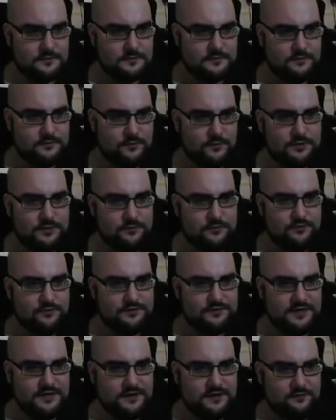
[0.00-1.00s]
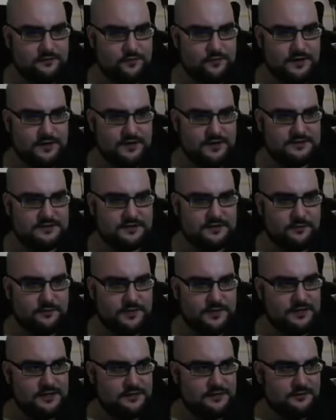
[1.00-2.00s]
We can move it later if we need, because I want
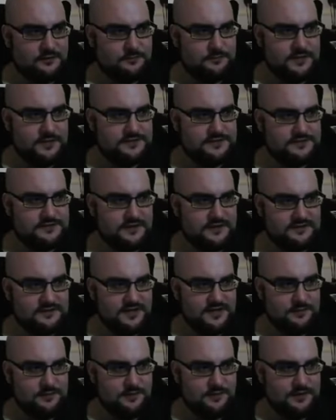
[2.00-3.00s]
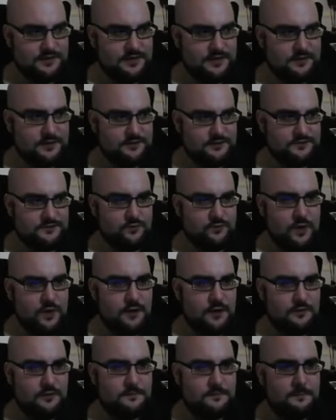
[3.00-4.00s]
to get a little bedside table in here as well.